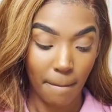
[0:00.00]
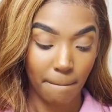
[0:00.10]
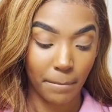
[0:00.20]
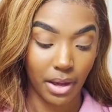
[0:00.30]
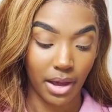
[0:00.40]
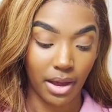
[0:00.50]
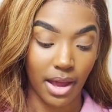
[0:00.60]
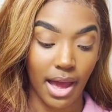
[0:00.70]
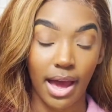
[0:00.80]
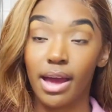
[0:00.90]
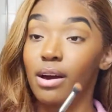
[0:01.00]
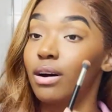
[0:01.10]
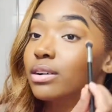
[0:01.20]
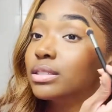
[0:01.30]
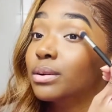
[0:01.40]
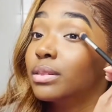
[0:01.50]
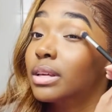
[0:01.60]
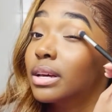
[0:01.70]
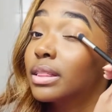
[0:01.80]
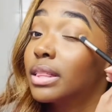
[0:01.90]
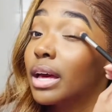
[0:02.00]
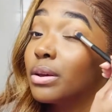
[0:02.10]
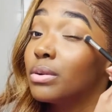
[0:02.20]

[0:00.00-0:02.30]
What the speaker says: but I also think that, you